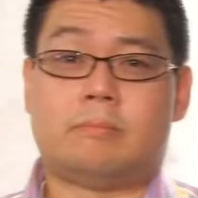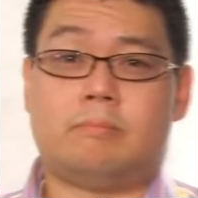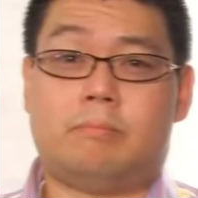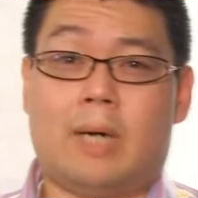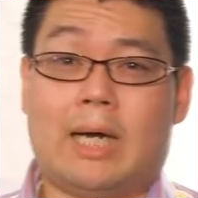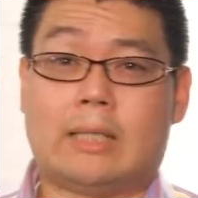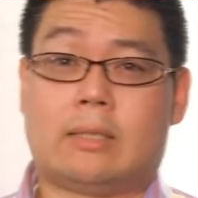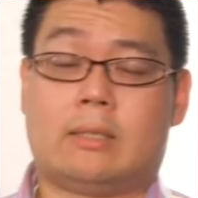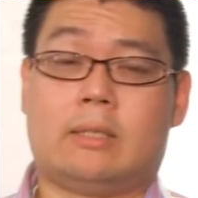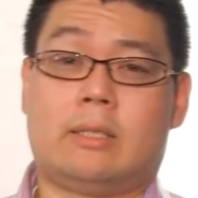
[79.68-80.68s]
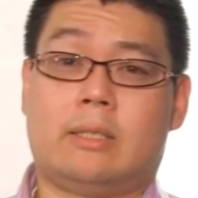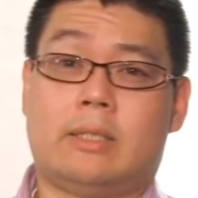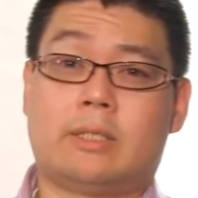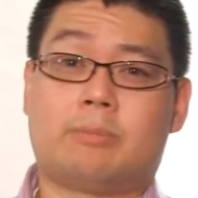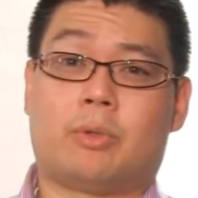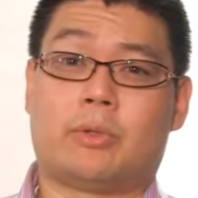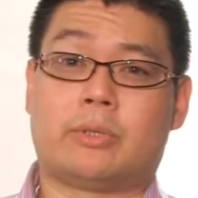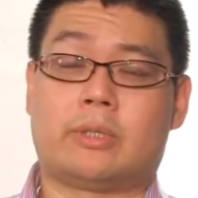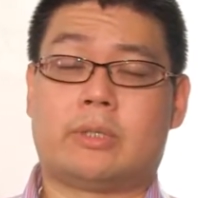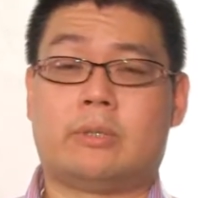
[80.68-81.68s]
But this
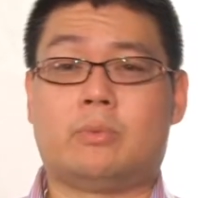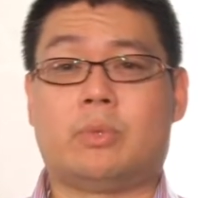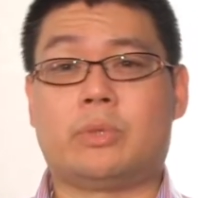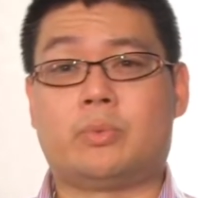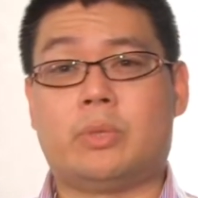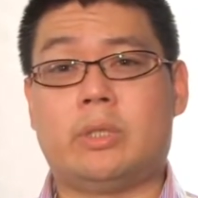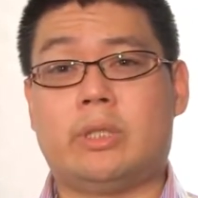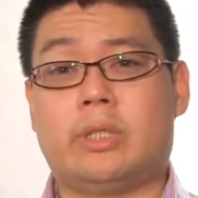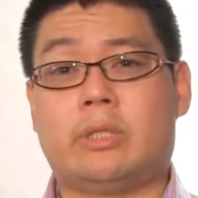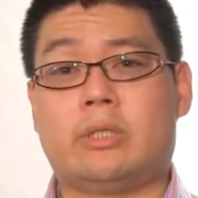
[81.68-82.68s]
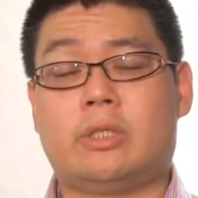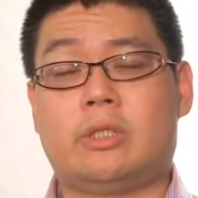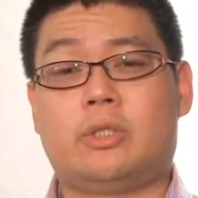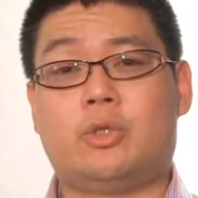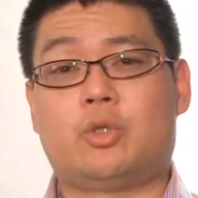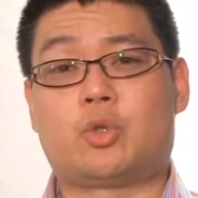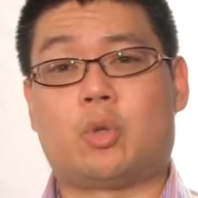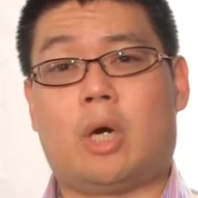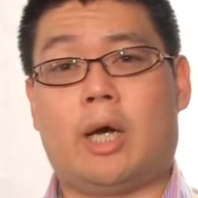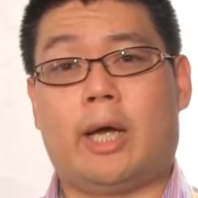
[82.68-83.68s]
person was willing to
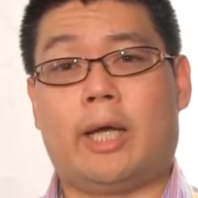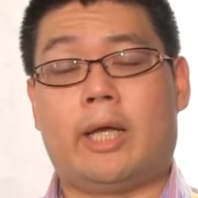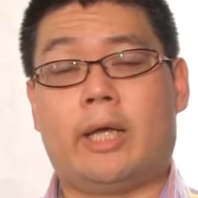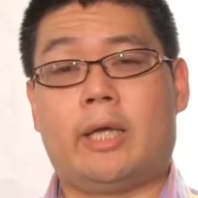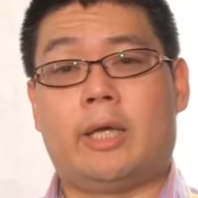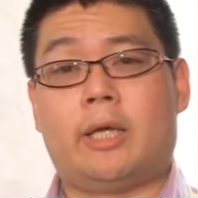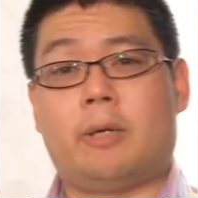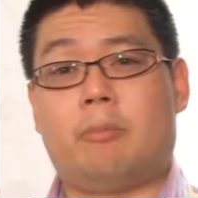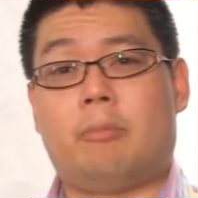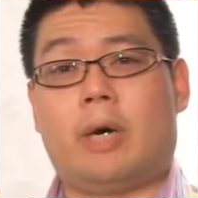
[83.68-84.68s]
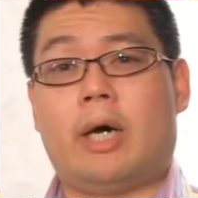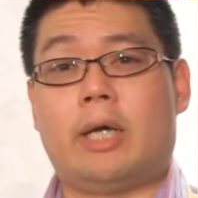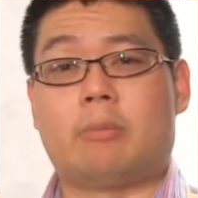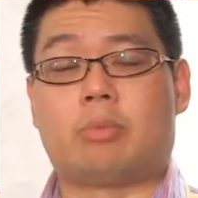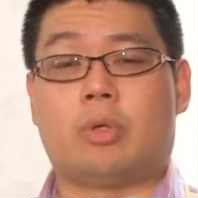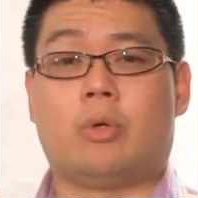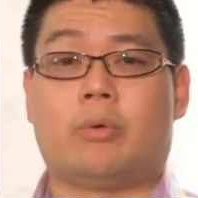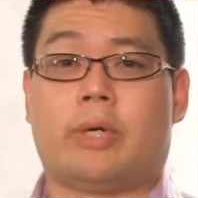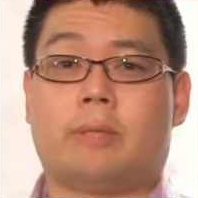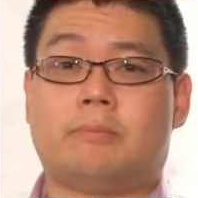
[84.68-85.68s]
try my
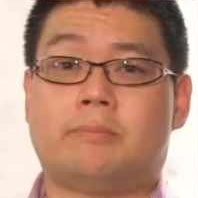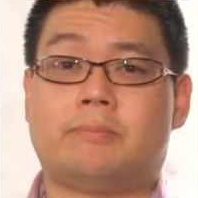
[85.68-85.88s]
program,